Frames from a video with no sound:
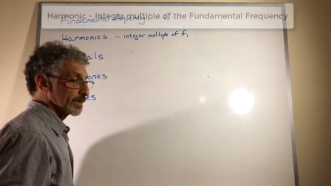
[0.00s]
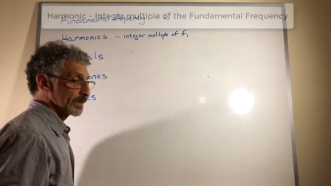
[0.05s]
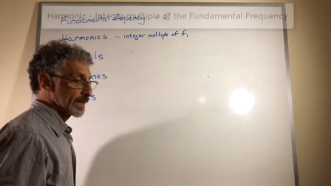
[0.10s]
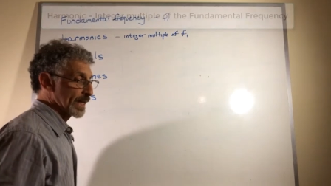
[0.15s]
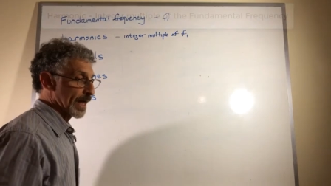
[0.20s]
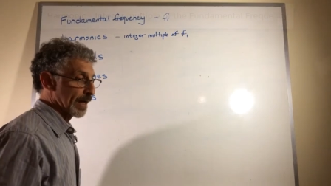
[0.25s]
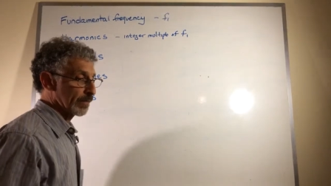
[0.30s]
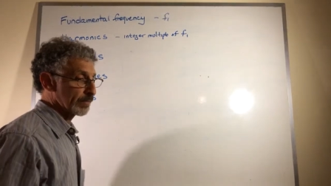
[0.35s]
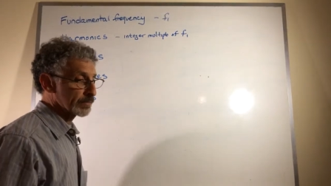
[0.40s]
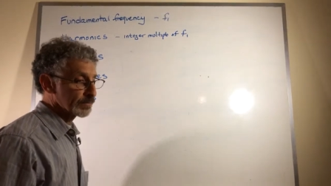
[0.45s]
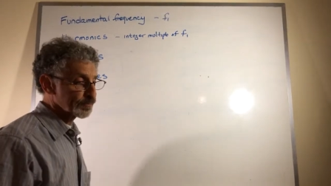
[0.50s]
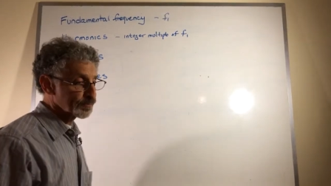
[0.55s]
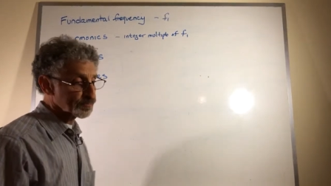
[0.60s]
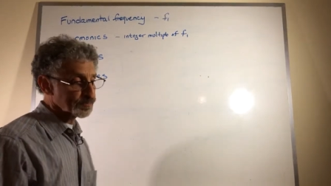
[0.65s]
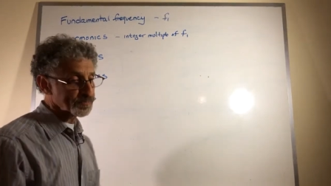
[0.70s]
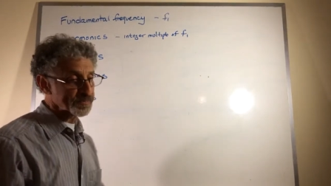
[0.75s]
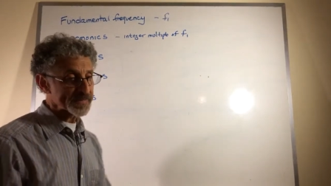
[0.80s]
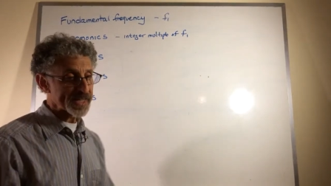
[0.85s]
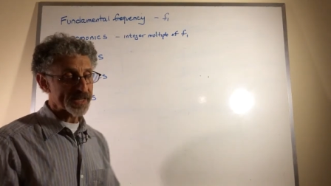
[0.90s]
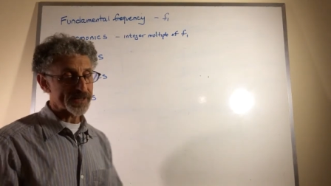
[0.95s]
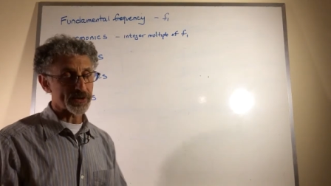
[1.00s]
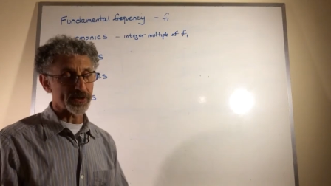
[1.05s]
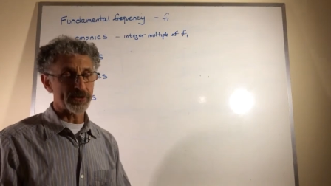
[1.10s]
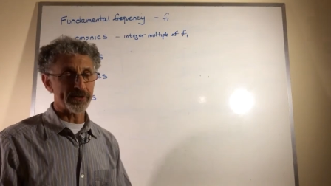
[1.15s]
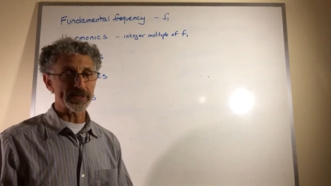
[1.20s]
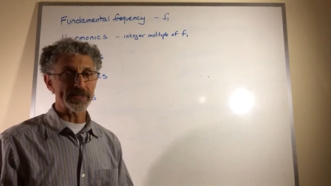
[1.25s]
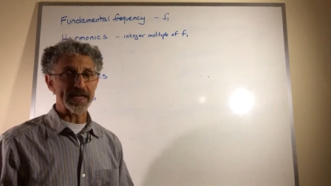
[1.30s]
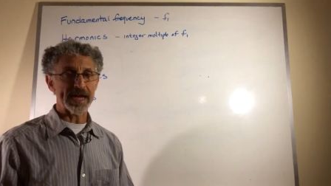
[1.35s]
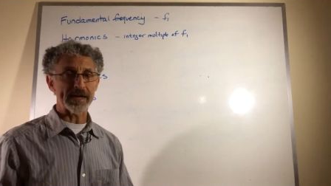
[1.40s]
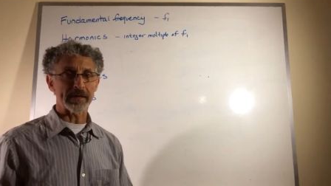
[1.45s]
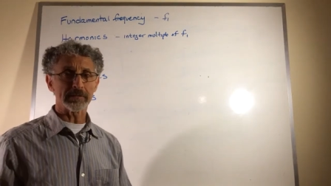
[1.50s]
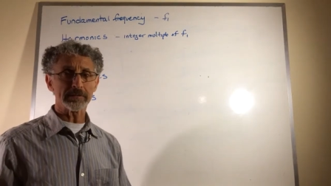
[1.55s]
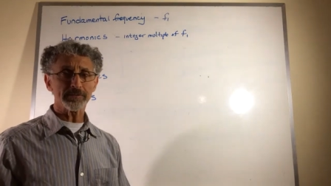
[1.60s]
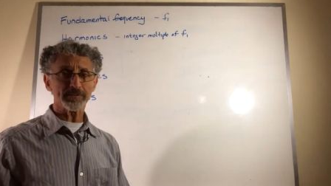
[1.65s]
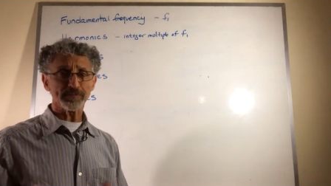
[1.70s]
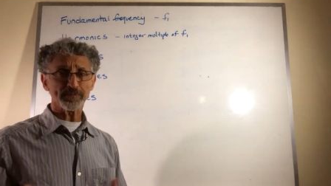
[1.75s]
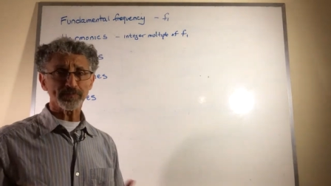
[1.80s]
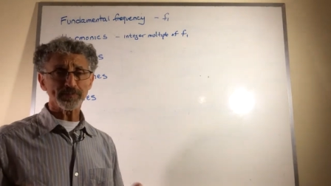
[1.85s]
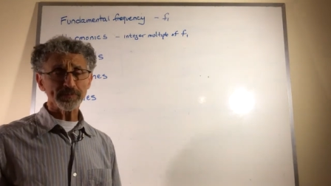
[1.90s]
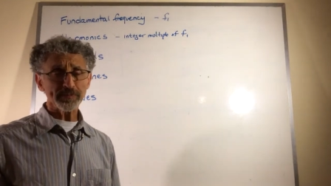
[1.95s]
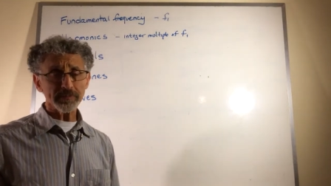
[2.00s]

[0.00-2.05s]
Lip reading: Now, it turns out